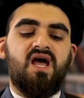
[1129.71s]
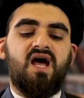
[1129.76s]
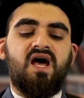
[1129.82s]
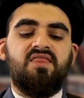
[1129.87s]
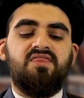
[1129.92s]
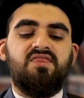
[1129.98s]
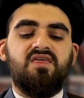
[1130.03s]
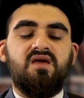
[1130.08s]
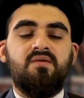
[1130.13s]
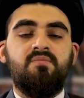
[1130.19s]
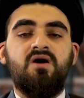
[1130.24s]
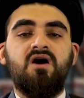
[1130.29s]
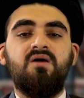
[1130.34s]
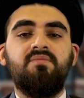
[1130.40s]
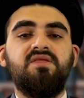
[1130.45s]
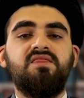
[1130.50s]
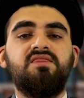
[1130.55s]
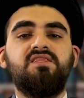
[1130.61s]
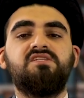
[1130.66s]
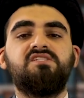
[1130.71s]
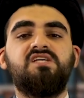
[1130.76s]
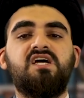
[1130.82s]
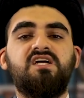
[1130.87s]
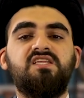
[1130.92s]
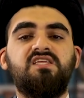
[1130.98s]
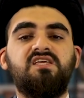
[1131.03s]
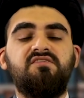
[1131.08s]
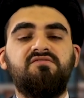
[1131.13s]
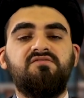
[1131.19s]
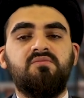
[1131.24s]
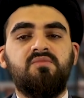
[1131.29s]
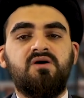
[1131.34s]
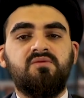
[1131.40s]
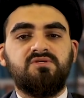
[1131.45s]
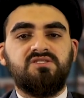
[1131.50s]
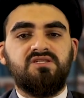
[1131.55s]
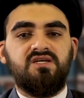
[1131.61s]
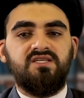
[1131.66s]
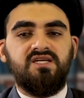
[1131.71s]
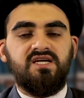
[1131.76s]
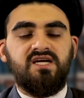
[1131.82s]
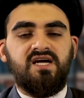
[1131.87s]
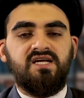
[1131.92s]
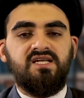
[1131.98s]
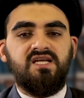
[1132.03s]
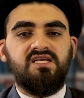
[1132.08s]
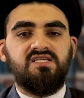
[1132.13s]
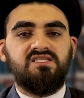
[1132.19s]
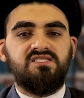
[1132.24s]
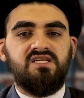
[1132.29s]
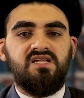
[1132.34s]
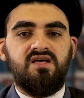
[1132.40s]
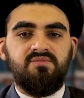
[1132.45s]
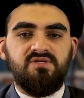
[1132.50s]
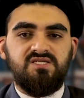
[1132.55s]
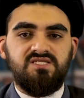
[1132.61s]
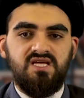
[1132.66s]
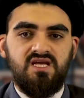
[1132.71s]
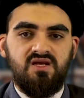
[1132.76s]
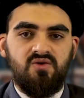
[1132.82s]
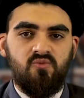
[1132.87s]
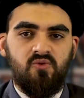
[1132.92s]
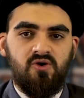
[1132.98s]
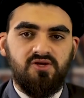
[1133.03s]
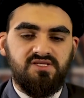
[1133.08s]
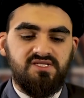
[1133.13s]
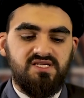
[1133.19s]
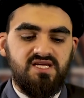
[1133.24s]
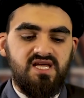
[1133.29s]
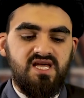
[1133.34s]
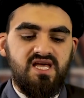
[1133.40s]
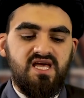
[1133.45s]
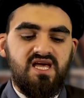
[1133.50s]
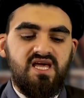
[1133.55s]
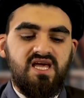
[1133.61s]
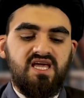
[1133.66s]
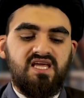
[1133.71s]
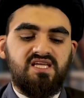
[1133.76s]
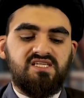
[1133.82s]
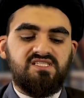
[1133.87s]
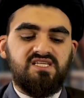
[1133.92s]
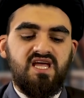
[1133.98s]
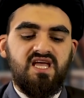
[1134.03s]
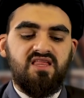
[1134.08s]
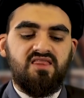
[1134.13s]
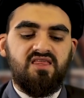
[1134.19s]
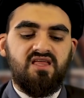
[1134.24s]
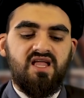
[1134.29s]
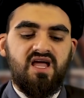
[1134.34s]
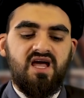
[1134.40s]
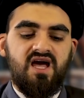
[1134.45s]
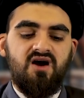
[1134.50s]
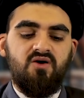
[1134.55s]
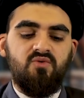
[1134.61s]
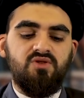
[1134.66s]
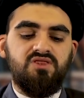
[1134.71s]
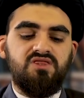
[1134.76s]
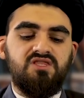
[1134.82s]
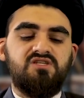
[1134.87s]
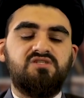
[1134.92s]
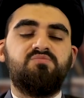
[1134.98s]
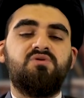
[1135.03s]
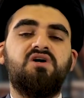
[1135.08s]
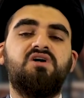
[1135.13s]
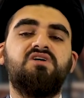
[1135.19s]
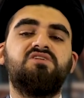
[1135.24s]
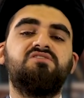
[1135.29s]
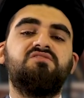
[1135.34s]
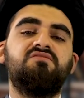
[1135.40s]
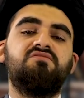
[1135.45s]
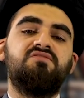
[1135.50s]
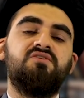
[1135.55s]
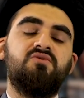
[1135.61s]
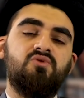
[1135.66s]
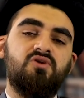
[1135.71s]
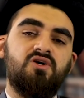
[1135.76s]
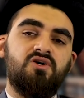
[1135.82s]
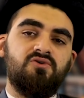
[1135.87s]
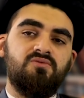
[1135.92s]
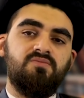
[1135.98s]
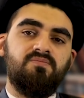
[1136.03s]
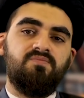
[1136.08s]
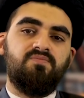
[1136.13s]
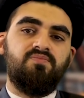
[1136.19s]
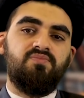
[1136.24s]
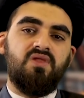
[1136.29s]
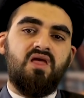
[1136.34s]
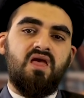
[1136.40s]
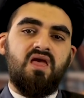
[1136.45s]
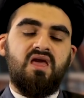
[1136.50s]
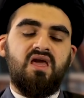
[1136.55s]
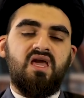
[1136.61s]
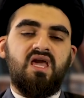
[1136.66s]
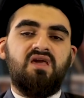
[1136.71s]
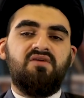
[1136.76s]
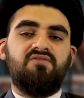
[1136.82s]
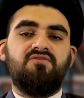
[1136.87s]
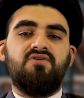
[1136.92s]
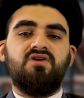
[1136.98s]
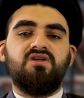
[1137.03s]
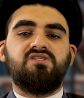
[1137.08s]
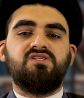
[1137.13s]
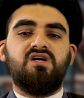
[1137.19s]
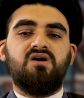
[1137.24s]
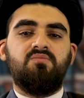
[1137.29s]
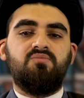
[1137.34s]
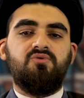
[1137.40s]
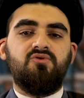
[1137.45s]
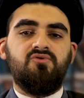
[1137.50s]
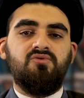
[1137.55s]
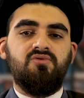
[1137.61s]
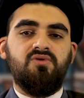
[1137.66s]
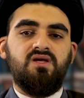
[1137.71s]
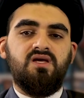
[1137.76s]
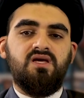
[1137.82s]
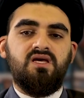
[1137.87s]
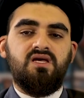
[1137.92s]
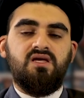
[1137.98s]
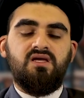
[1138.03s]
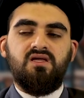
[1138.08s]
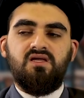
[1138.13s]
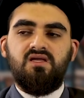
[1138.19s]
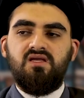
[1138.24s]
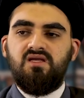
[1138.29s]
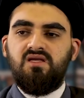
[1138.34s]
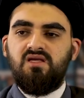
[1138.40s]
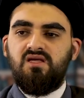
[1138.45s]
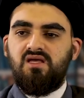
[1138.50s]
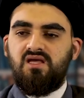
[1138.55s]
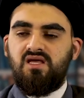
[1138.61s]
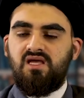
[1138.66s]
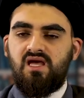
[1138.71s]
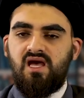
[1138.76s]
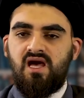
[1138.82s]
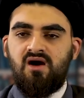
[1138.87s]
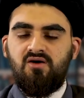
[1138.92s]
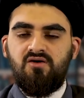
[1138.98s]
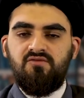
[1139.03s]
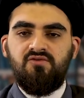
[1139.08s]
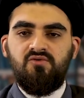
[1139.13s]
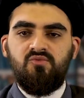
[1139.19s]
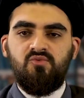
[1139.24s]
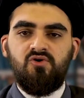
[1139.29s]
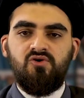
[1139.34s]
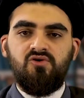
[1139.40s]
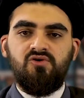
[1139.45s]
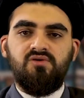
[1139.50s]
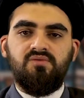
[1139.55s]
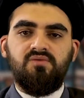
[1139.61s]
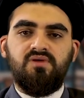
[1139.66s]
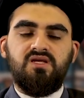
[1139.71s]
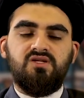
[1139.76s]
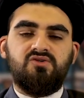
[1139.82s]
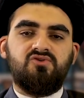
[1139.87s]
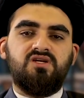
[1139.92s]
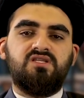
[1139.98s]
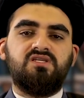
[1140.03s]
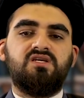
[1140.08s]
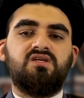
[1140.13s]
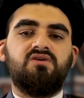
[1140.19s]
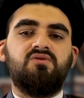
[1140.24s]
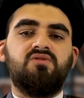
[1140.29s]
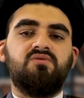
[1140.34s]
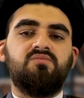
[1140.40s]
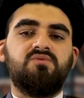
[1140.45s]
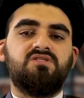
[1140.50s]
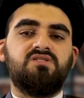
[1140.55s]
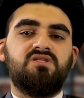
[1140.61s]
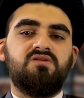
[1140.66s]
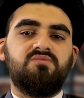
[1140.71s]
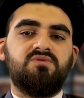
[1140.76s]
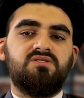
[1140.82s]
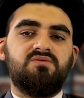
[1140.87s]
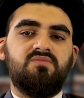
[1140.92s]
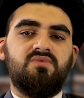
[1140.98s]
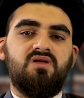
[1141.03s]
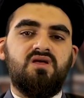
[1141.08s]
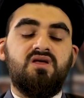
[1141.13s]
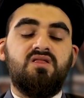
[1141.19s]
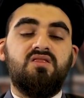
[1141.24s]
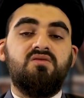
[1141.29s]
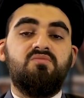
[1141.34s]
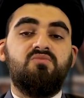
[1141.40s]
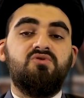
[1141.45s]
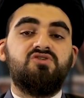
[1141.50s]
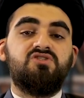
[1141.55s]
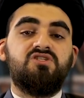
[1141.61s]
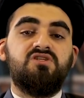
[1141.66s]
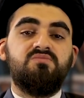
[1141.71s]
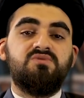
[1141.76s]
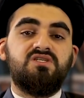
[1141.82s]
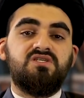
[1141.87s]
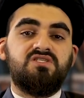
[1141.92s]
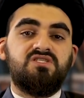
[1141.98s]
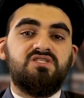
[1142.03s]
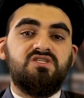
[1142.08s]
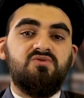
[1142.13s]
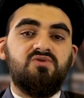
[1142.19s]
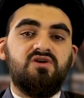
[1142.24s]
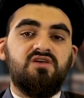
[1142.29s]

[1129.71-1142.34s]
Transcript: And the Imam in this hadith, Imam Sadiq alayhi salam, is saying what? He's saying that how would this person feel low if, for example, out of a war, he tried to kill the Muslims. The Muslims are still